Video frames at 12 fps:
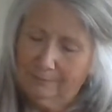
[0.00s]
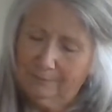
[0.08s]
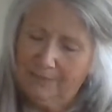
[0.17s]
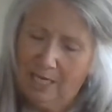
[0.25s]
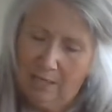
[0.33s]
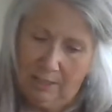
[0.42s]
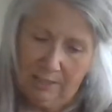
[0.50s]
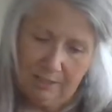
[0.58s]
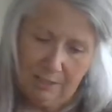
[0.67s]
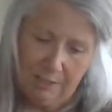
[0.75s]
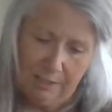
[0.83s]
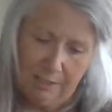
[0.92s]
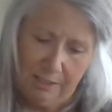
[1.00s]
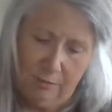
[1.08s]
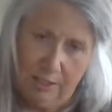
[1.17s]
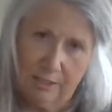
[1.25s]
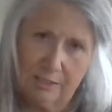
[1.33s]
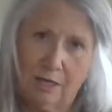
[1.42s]
Now let's just see
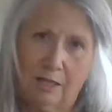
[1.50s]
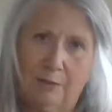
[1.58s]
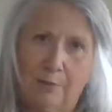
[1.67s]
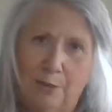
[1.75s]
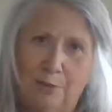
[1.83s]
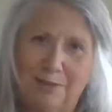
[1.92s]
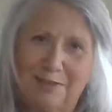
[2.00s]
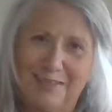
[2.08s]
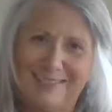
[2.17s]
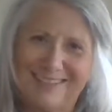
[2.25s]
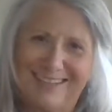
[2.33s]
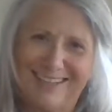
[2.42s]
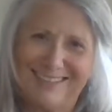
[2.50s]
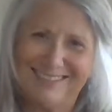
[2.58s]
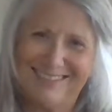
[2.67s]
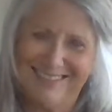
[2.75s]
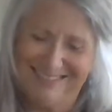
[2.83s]
what it's all about with these guys.